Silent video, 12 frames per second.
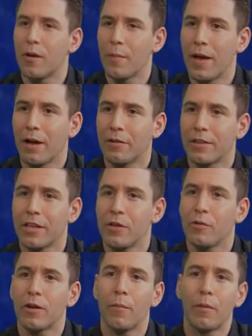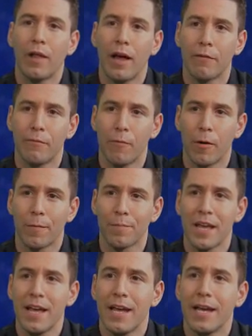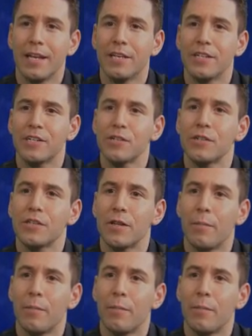amount that you can apply for, in addition to the